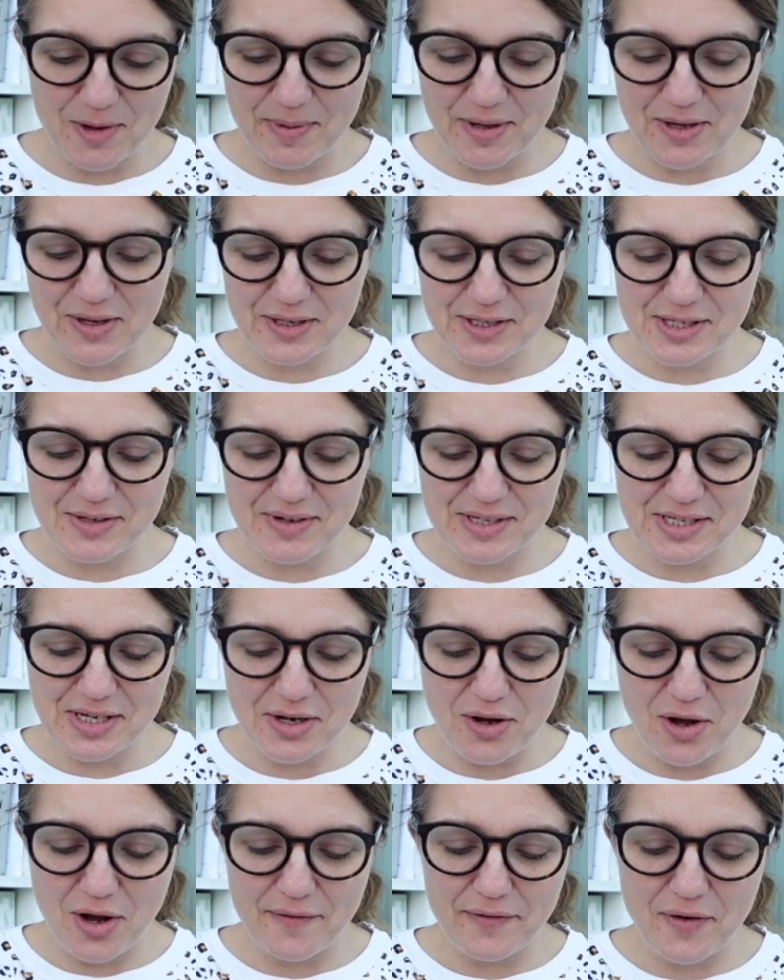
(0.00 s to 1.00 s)
because there is a
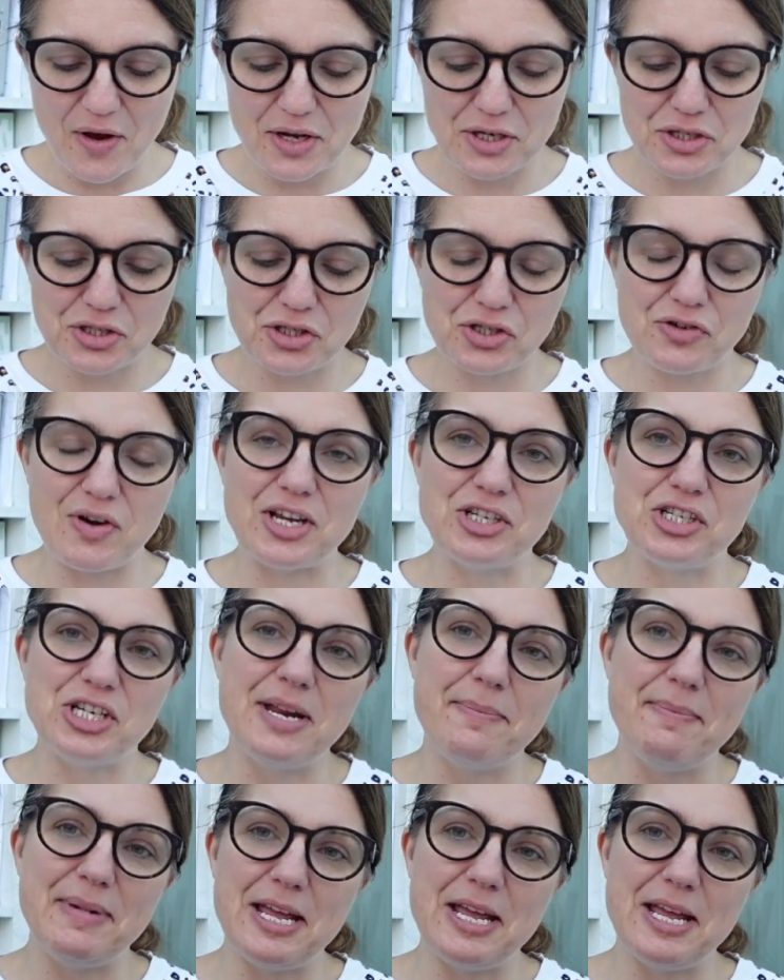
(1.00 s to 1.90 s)
lot of like stretching and